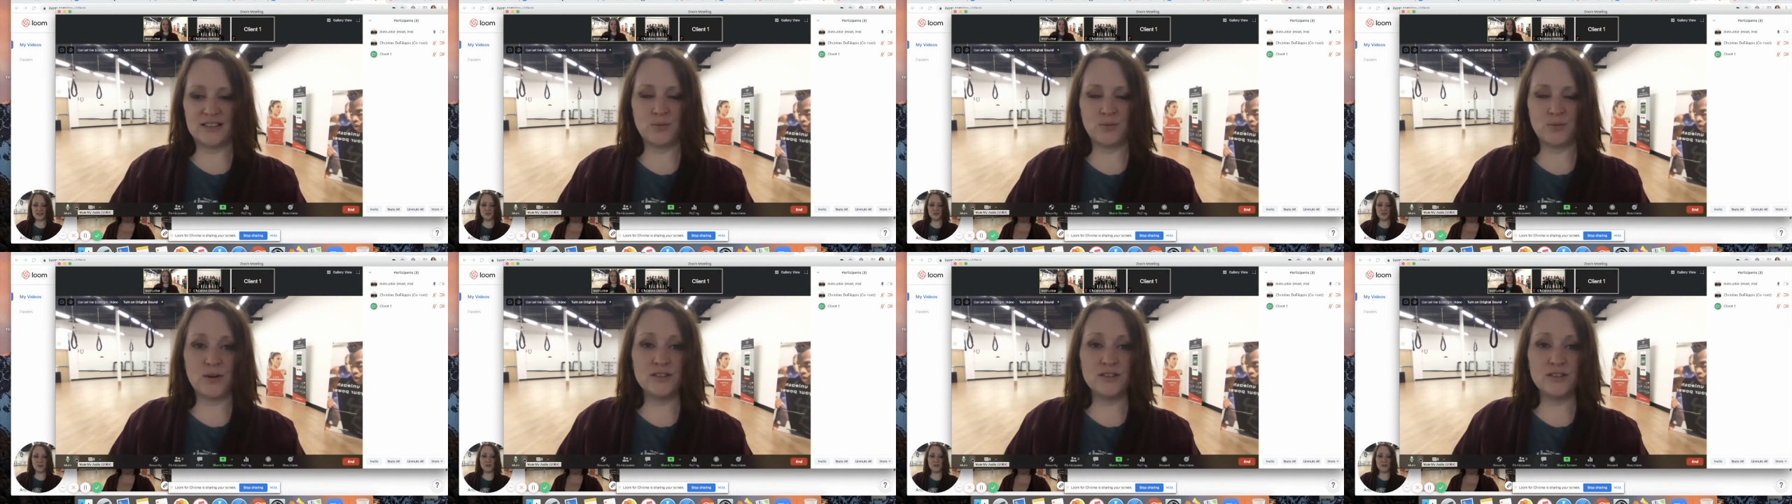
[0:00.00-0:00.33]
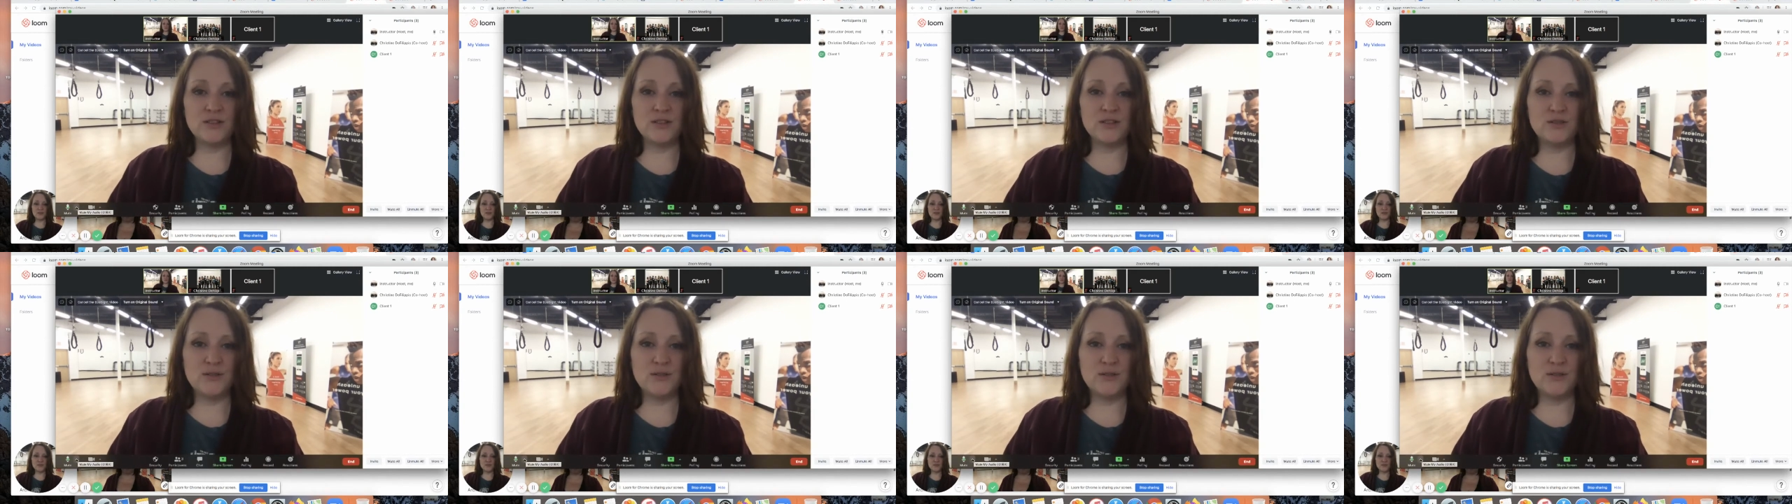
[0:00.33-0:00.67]
Once
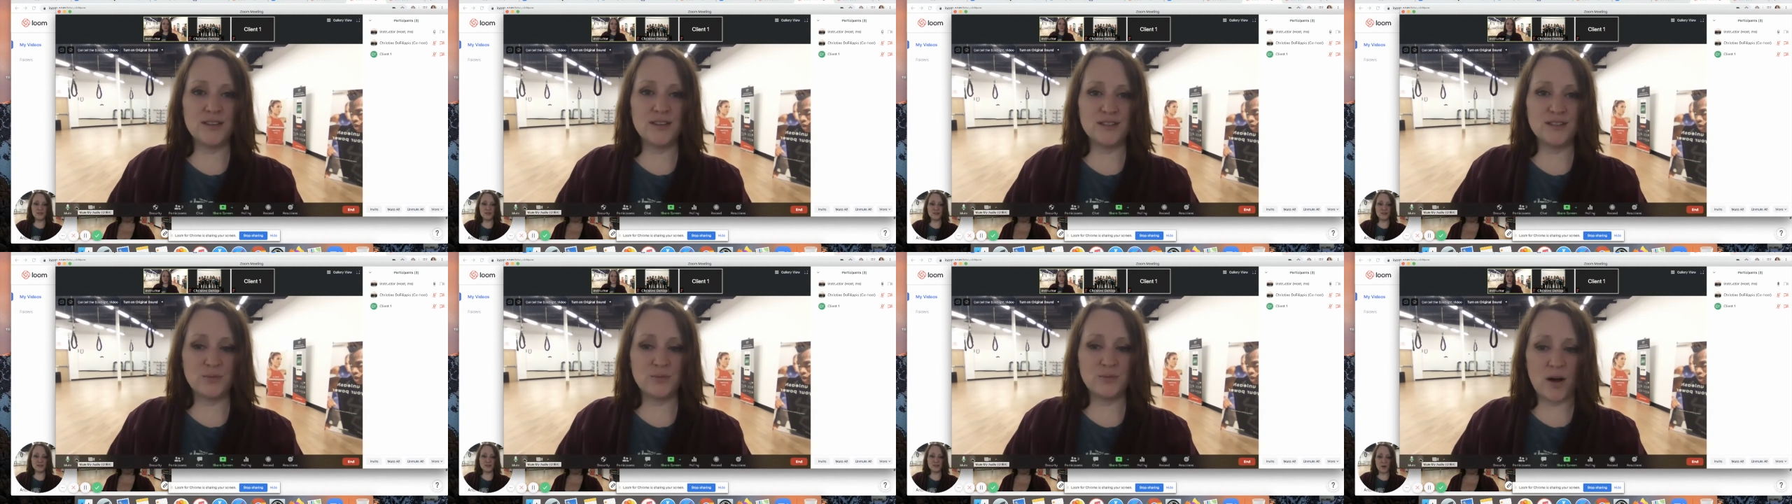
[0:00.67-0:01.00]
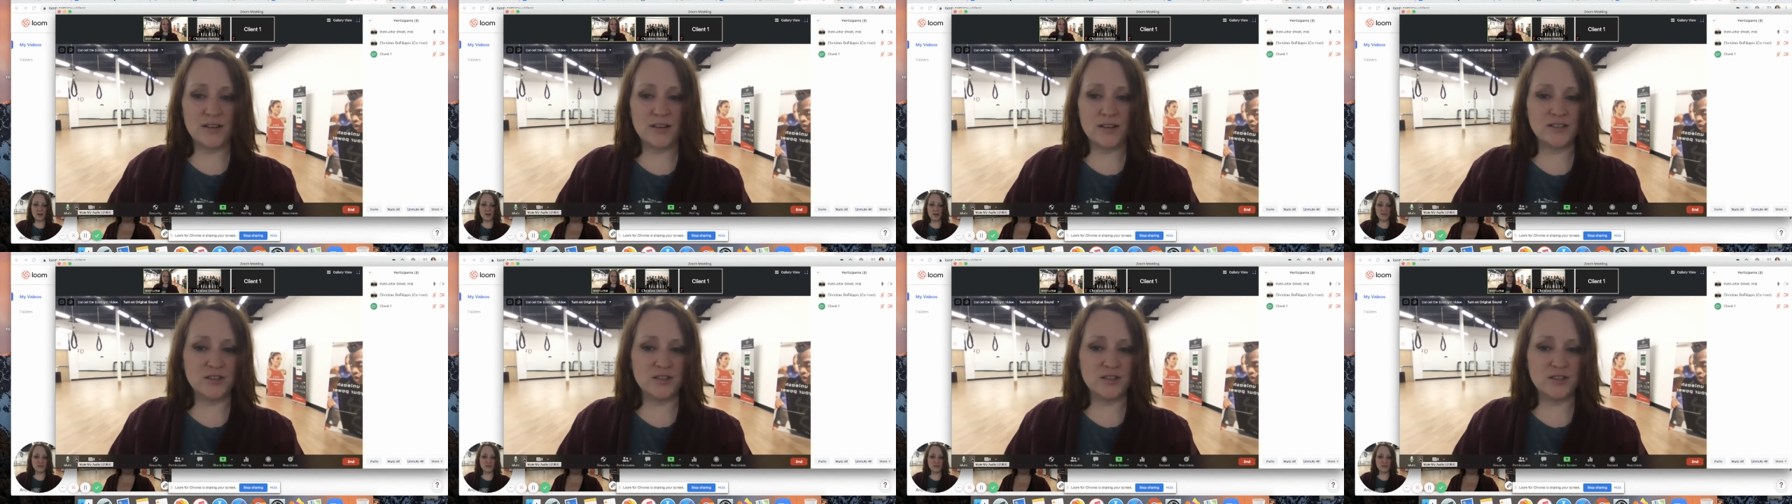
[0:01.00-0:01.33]
you do this
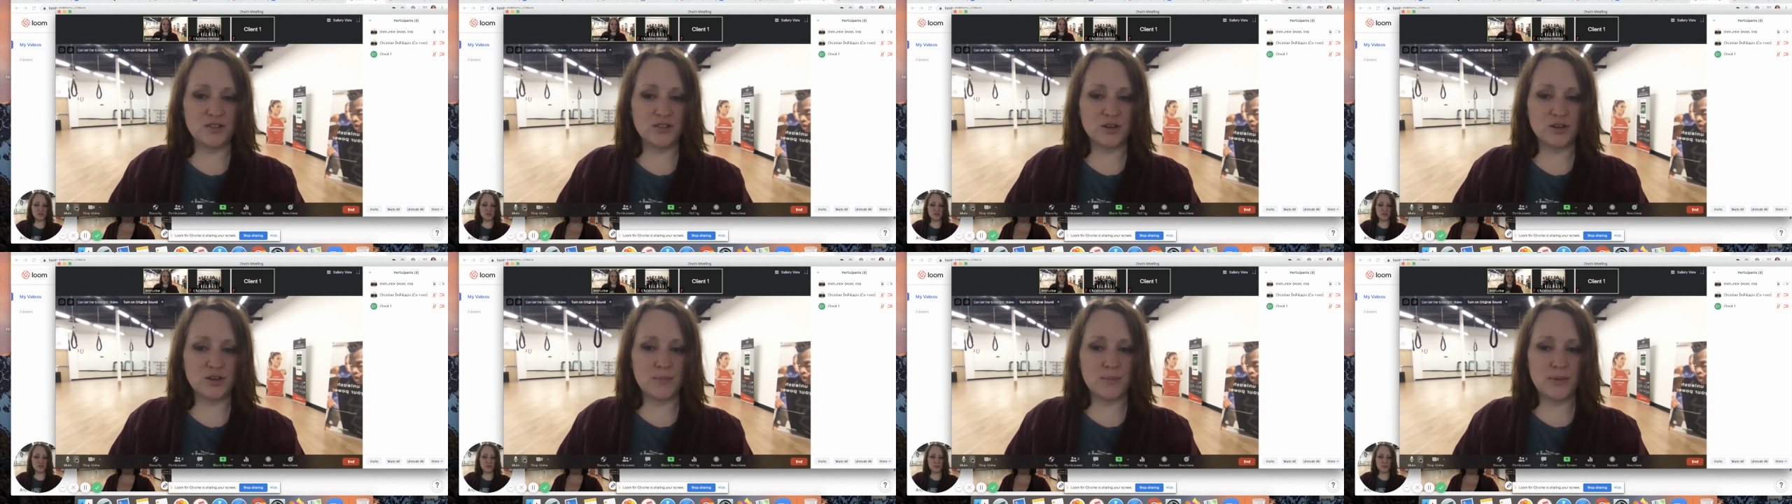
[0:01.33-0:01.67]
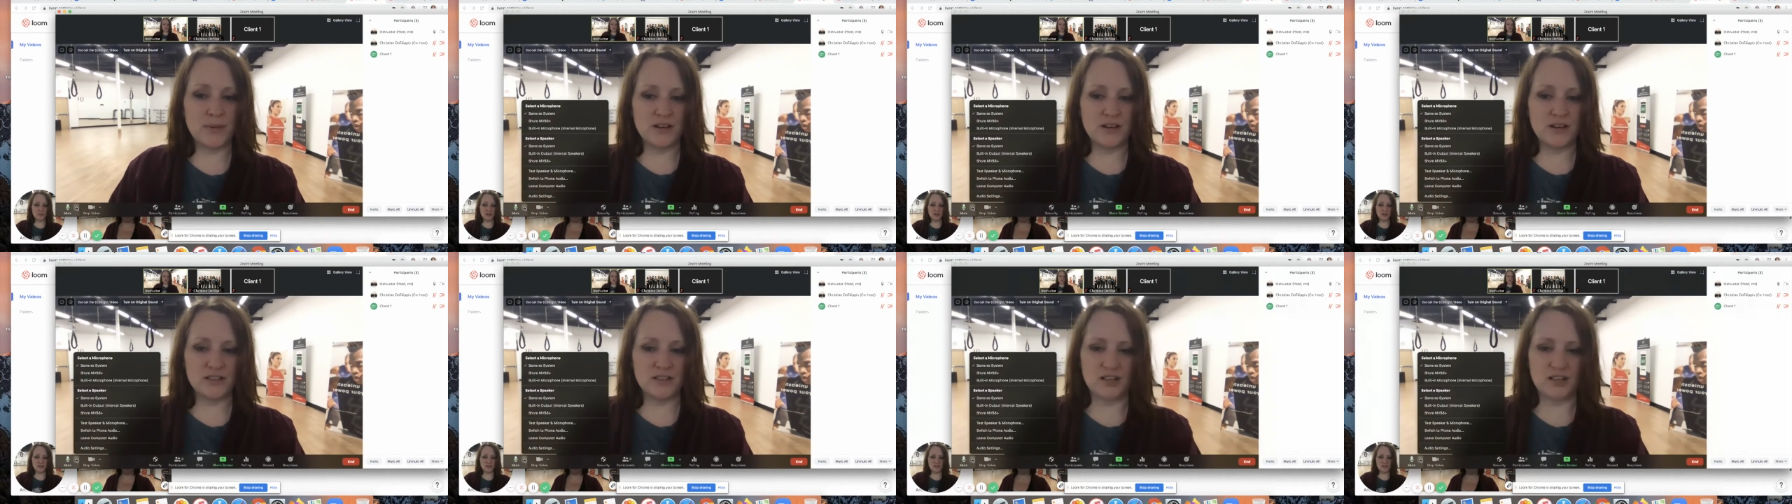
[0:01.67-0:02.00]
once, you should be
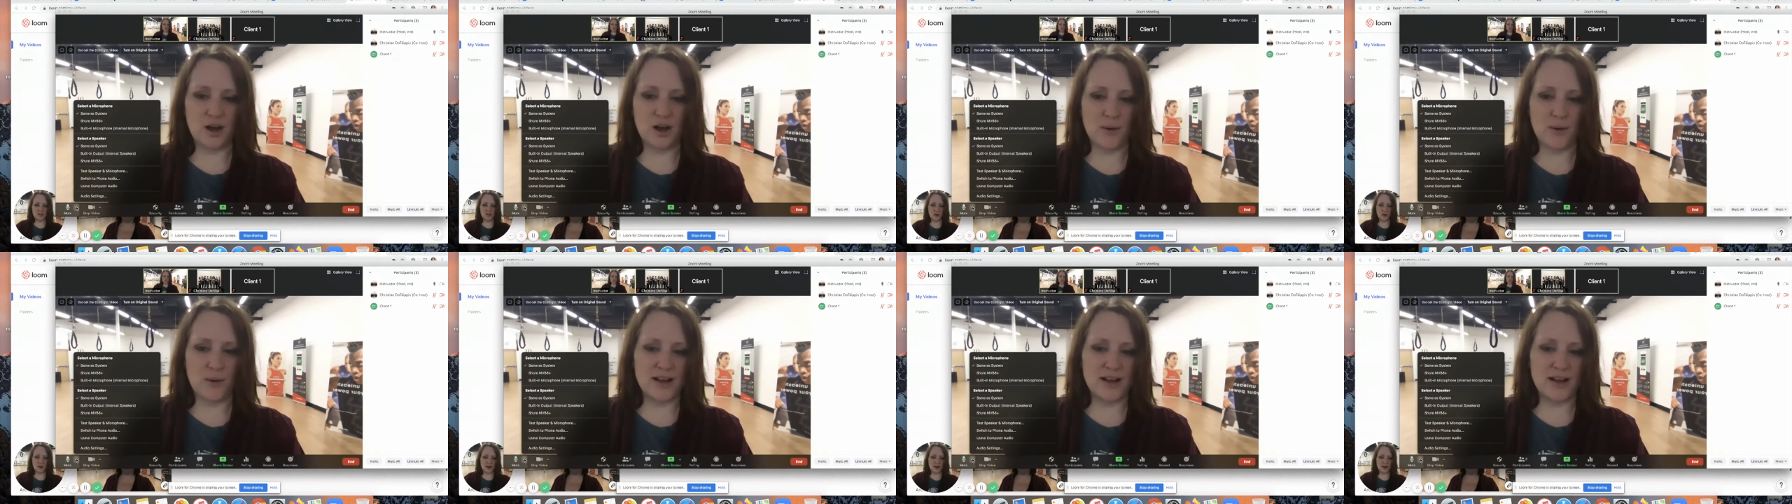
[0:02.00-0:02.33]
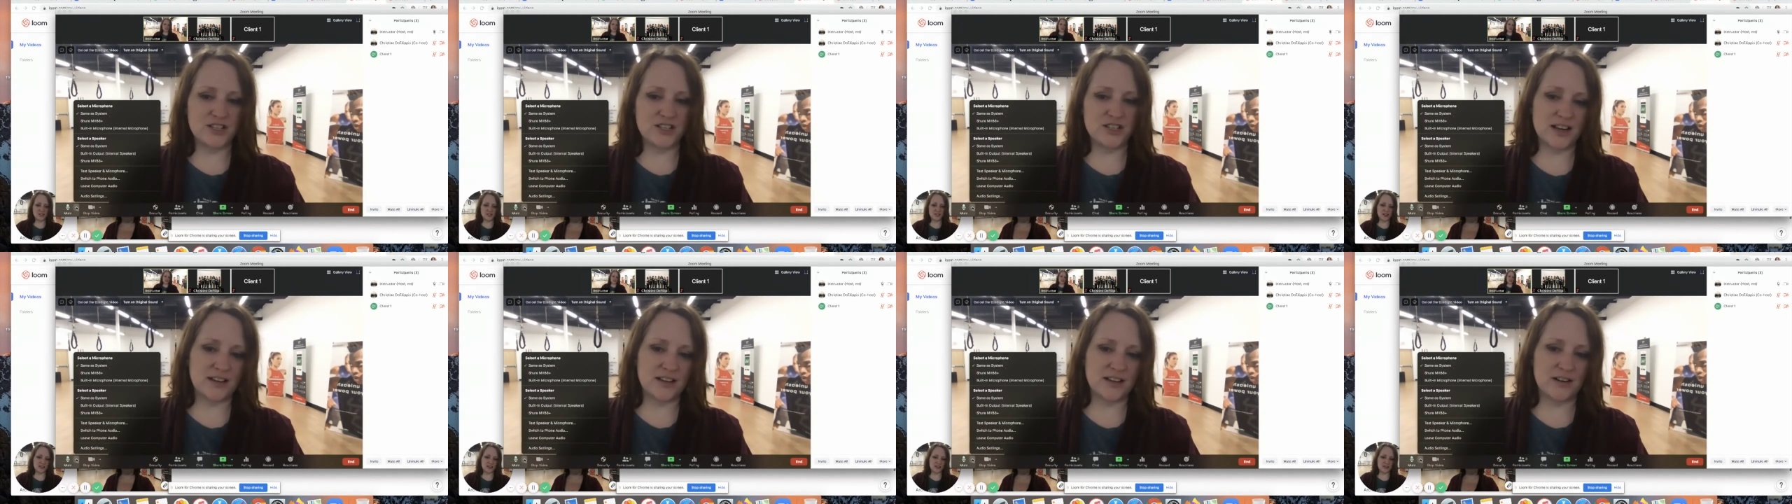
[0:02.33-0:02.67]
good to go. I
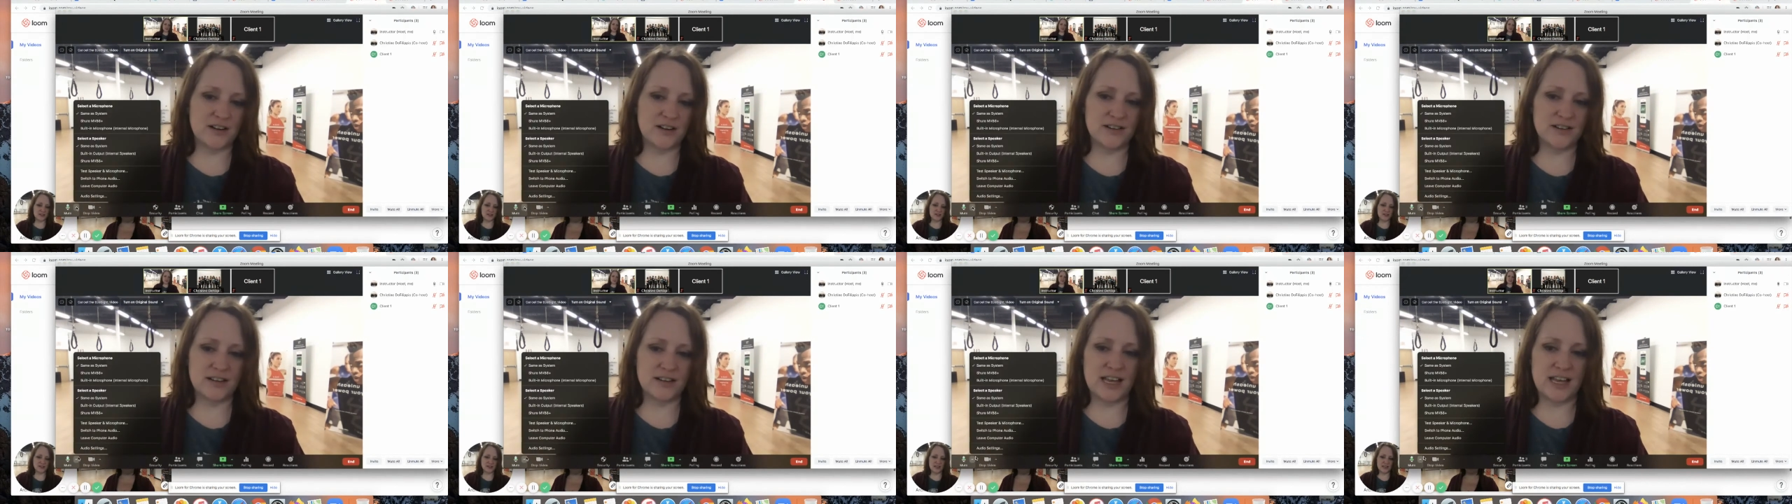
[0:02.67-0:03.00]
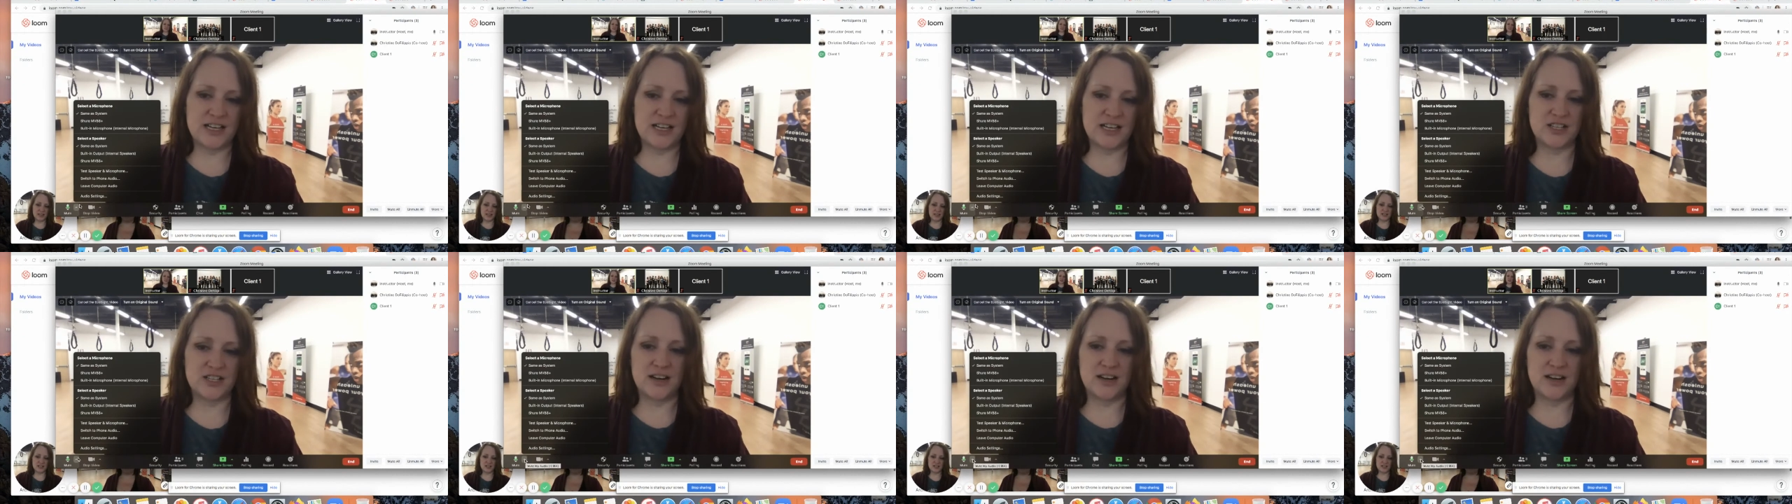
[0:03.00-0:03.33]
check it on
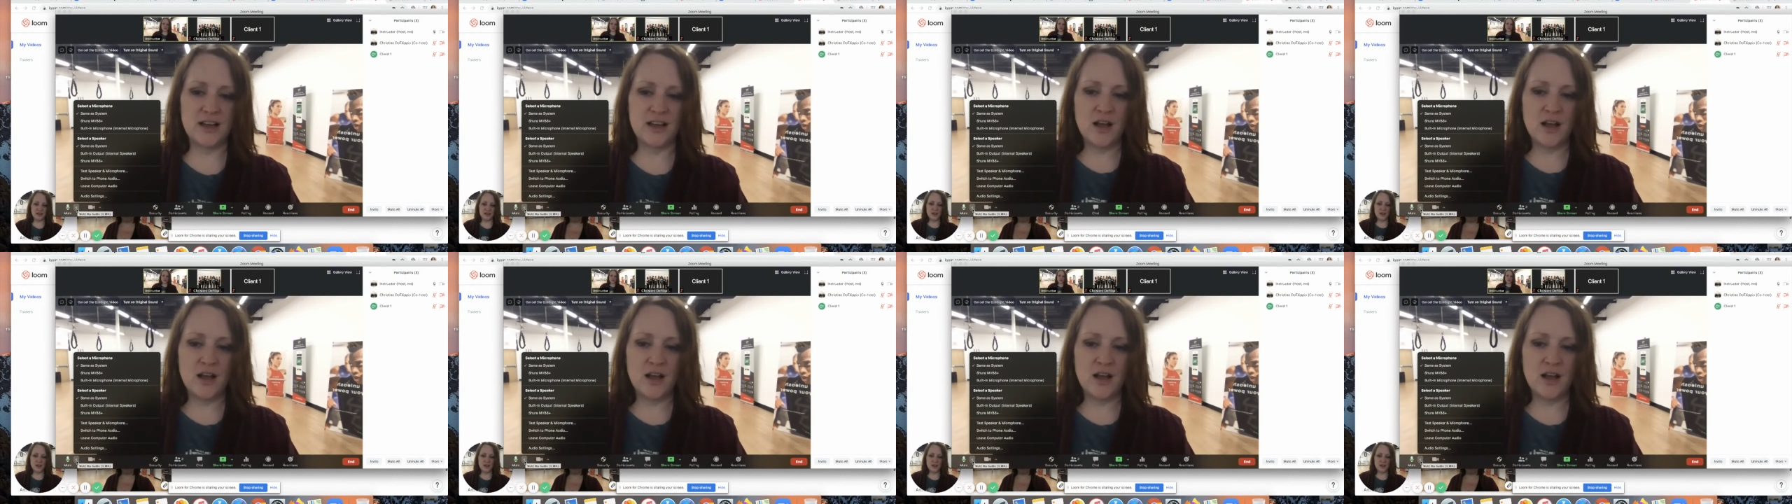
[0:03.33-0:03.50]
occasion.